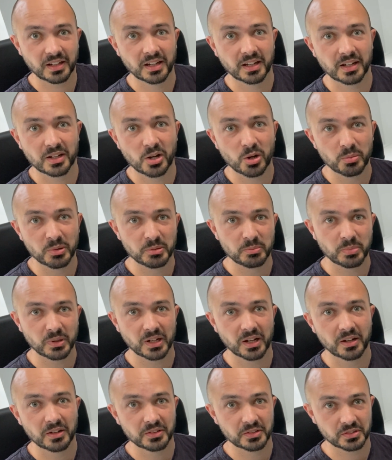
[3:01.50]
a comment
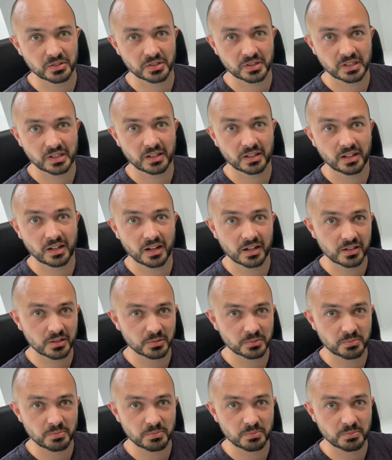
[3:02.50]
below, and I could